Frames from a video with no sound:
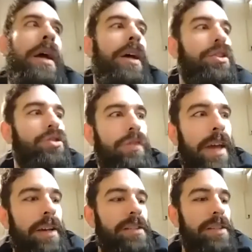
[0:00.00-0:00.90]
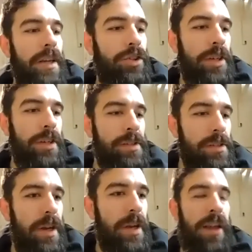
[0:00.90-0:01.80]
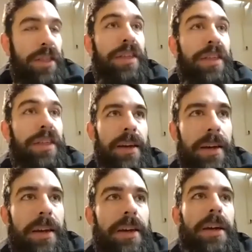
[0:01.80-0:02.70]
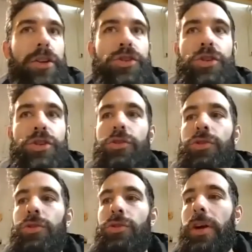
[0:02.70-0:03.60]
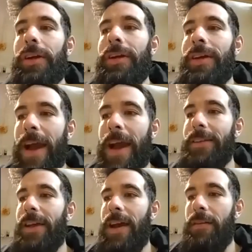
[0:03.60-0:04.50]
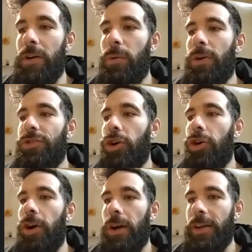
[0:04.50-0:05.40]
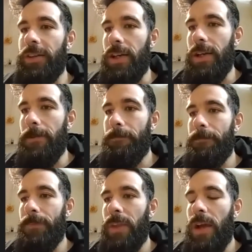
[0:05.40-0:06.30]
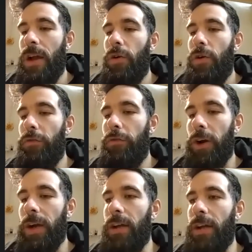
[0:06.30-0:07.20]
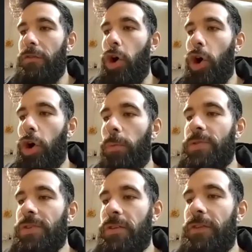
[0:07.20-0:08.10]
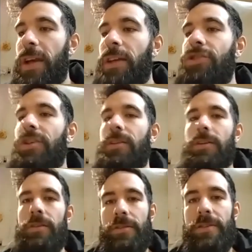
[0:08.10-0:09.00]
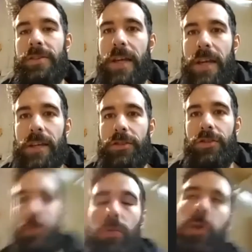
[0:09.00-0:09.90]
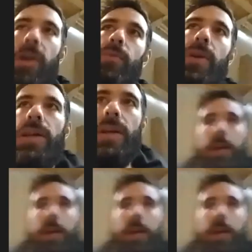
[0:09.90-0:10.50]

so the next stage is i think to get everyone to orkney for a kind of observation stage where we